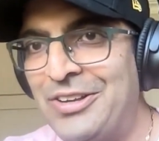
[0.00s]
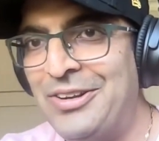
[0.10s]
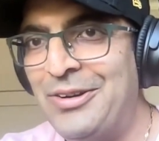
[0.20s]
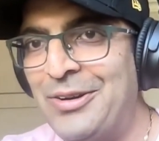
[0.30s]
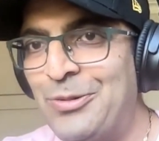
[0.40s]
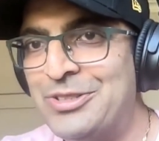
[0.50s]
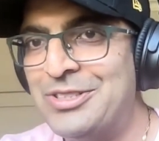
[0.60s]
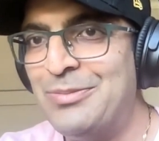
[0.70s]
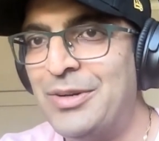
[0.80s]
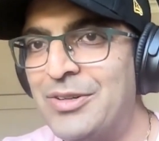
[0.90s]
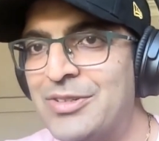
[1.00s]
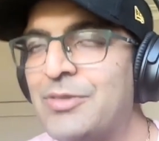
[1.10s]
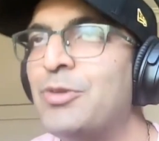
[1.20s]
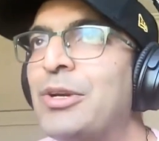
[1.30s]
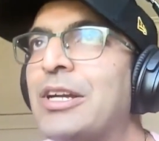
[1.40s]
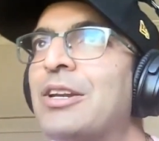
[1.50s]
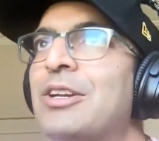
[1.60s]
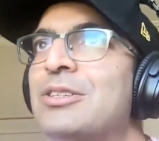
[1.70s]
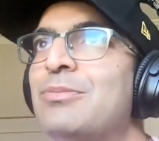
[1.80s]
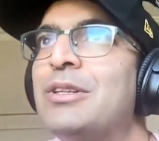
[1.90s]
It wasn't about the
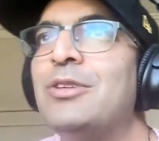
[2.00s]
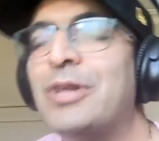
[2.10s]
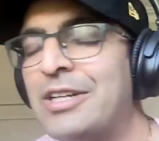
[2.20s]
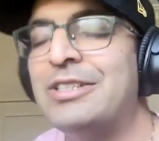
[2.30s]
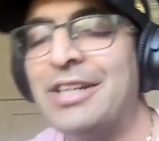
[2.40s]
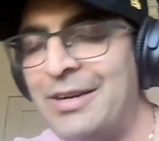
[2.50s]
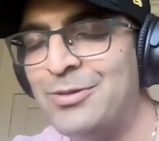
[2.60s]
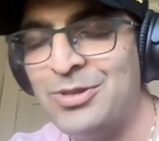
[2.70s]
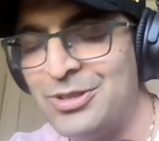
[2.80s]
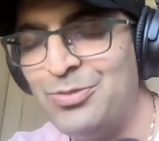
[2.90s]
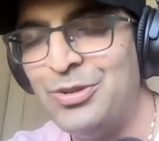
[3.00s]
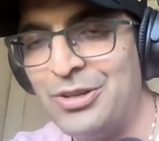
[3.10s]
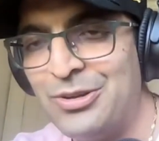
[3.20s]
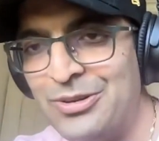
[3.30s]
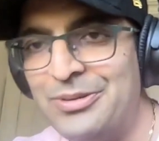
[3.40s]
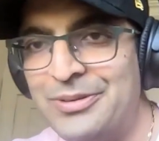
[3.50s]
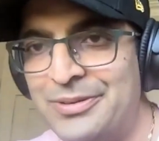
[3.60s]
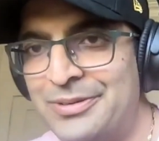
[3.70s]
recognition, but the recognition that comes with it is pretty cool.